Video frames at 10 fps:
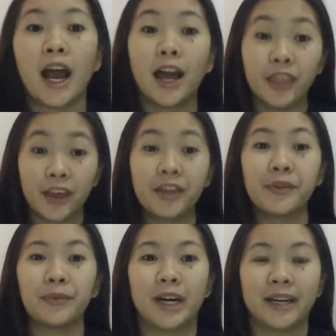
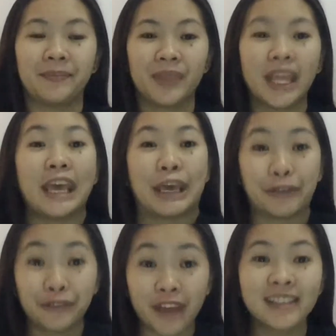Another one,
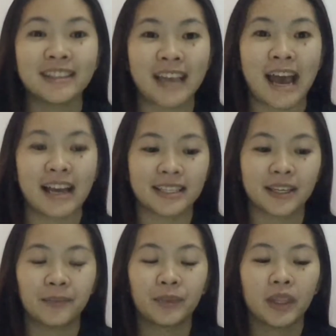event task.
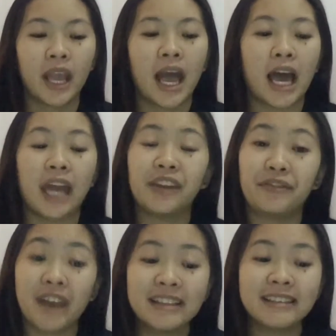An
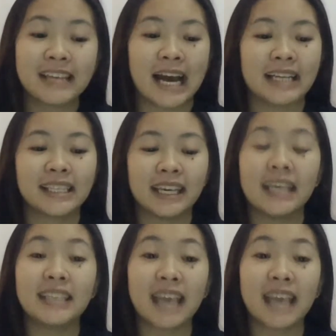event task is